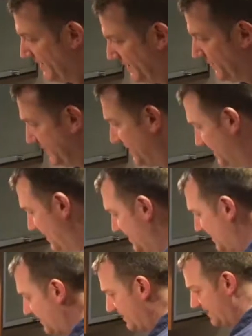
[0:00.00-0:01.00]
So as I
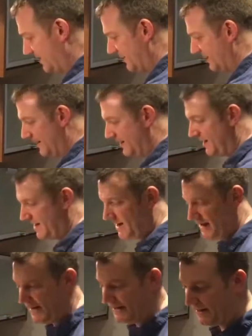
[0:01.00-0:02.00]
said,
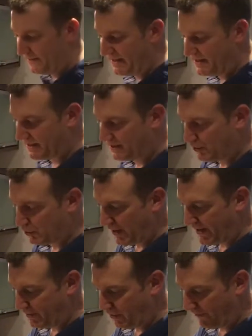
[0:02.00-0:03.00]
I now need to
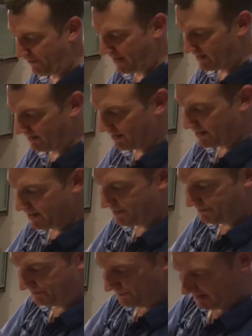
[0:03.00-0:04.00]
drain off that
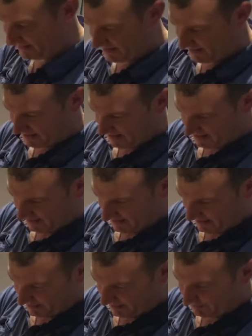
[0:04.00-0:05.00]
liquor
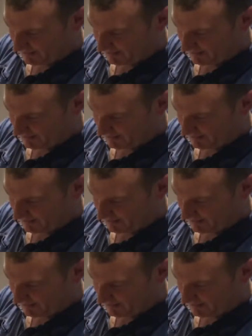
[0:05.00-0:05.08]
to